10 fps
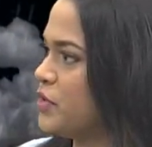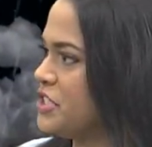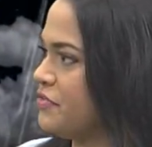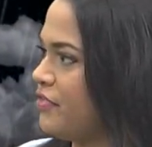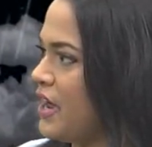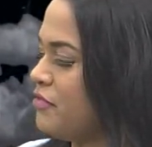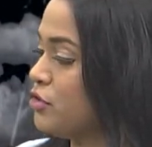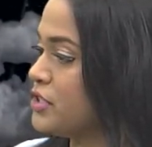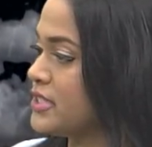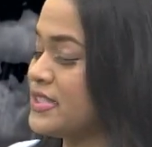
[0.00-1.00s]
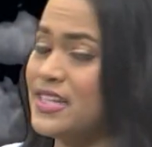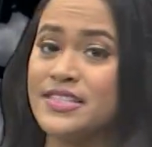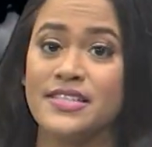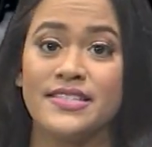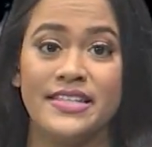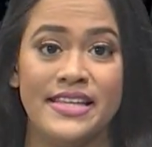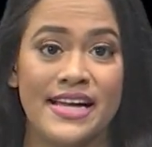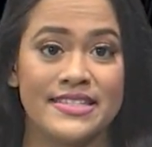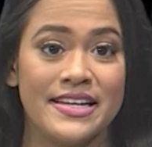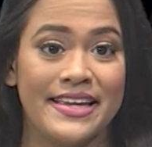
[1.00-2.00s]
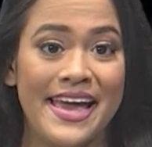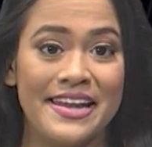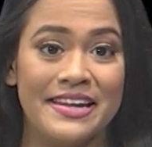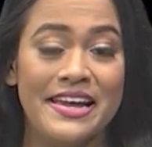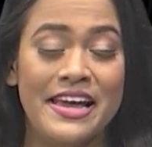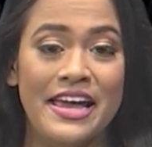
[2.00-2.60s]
25 degrees Celsius yet again.